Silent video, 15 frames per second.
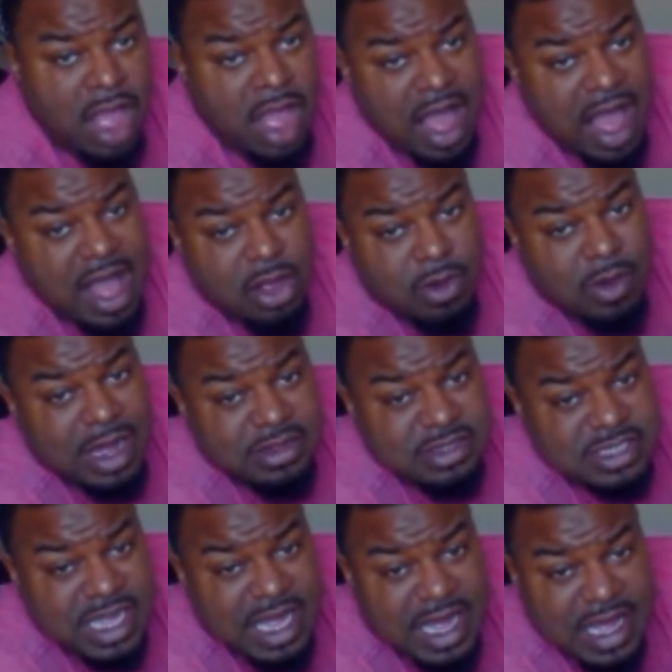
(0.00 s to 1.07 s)
I go
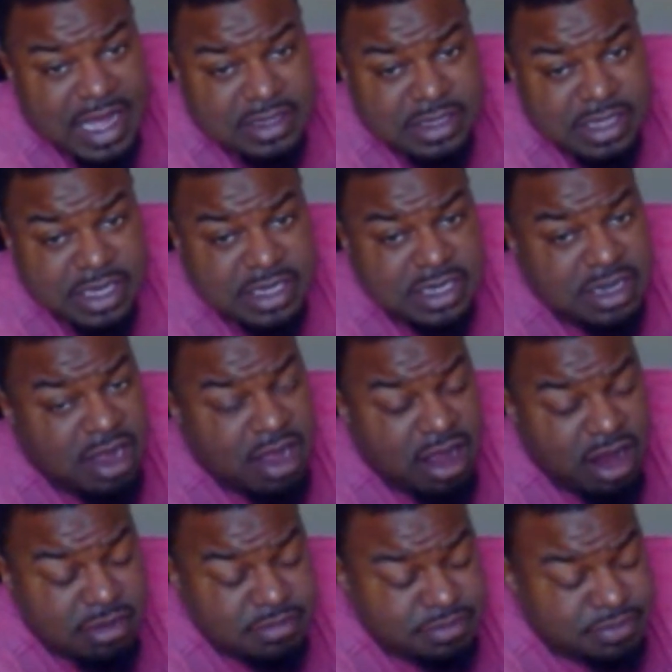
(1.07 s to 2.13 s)
outside, get in the car,